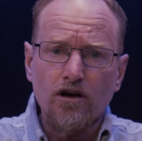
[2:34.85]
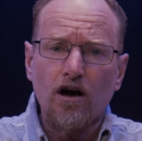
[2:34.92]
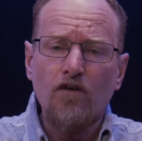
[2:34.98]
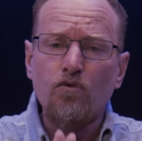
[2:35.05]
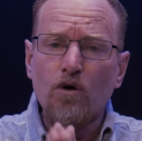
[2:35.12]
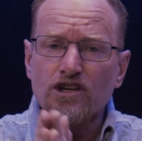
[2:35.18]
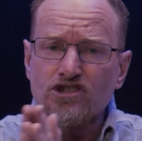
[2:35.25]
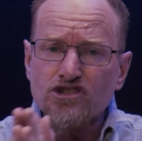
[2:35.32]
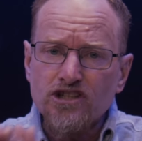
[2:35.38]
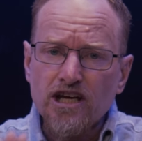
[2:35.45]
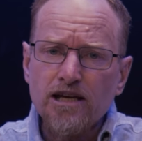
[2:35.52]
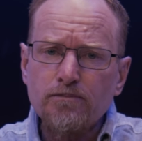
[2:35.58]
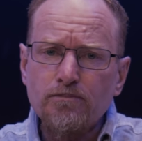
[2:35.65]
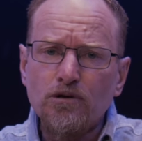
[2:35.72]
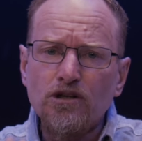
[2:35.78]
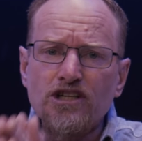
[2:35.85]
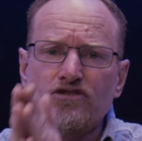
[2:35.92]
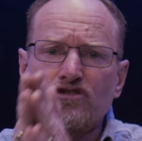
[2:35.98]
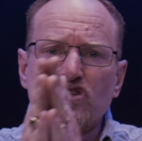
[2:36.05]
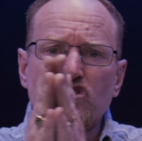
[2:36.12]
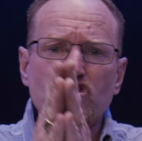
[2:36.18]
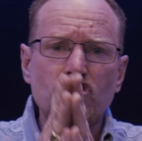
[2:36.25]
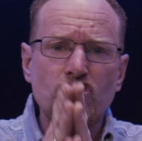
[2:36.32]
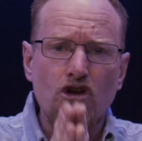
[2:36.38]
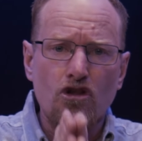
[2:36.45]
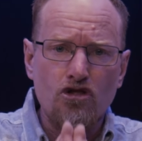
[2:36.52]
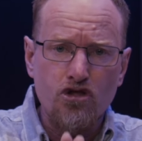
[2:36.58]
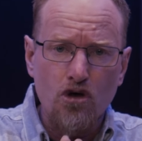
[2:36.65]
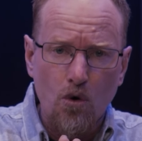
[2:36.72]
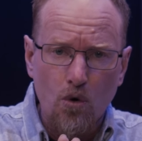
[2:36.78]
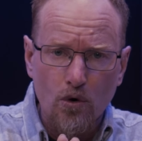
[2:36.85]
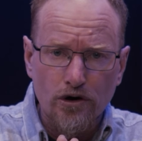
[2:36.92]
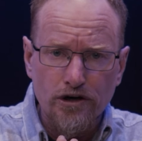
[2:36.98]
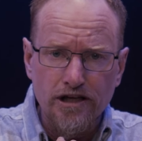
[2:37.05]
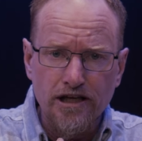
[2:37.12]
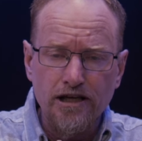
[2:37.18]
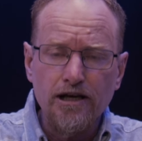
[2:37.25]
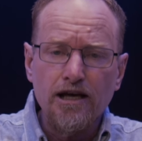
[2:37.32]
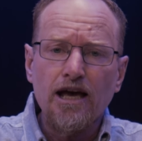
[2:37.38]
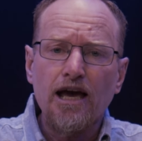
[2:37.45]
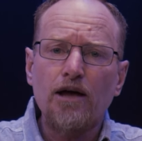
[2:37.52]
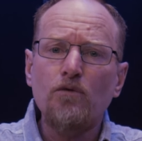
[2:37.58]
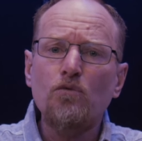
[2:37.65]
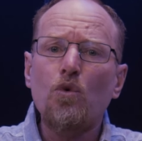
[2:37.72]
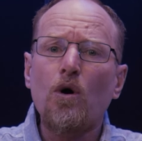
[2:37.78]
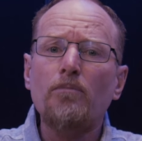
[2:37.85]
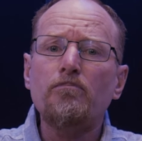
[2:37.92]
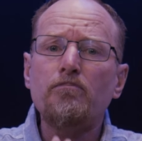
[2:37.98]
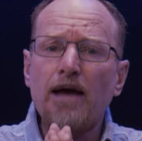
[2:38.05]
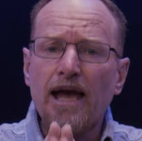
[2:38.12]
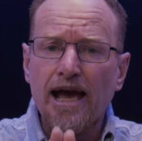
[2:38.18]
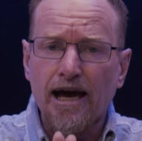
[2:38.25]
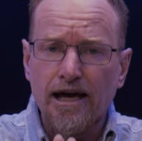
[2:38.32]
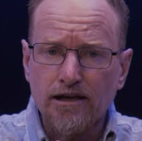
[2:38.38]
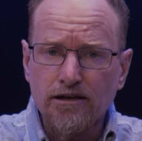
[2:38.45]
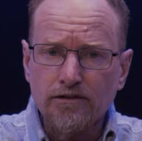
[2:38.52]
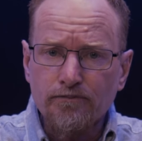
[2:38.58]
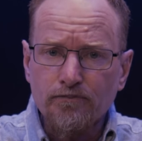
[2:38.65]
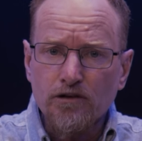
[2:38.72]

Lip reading: of what Satan believes is his authority and what man